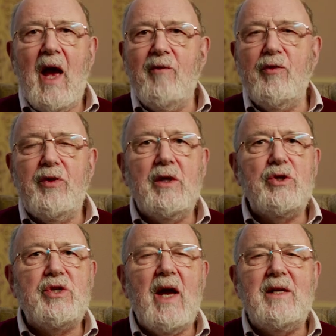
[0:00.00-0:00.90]
everything
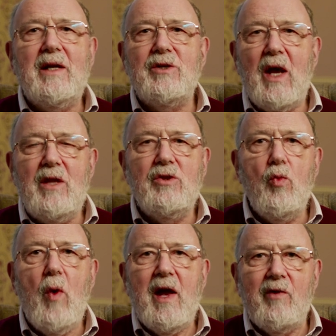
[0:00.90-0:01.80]
that's getting in the
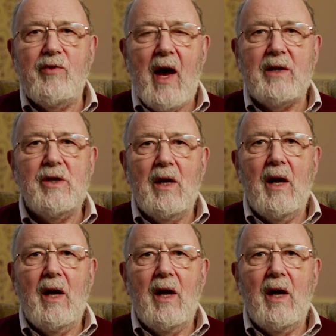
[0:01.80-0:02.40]
way of that,